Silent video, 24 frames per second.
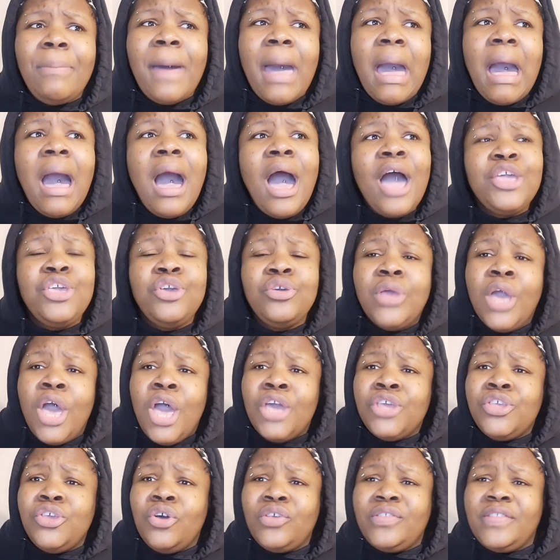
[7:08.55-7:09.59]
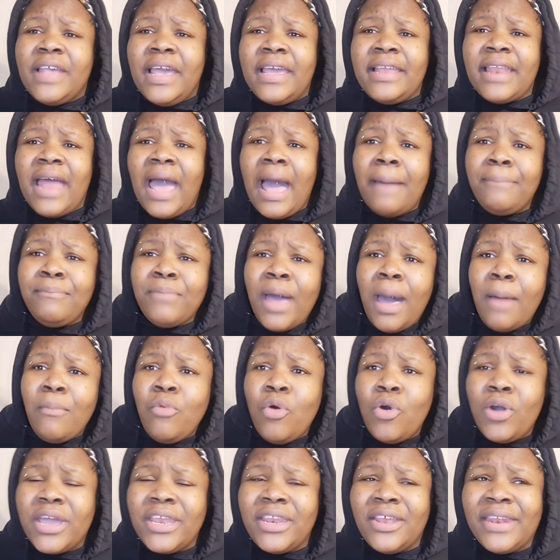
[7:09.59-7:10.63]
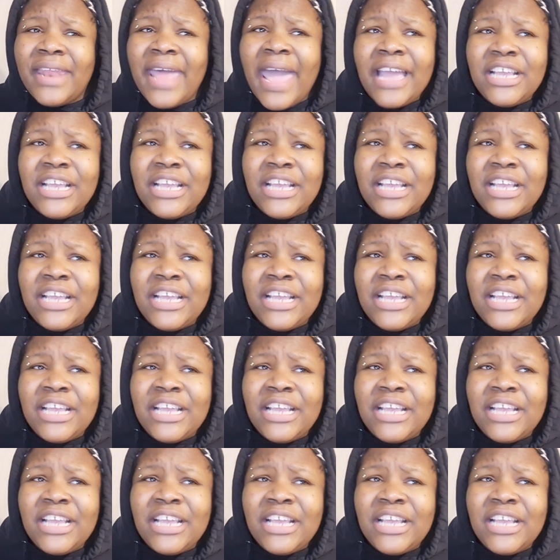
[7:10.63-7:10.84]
about how you're saying that I'm walking on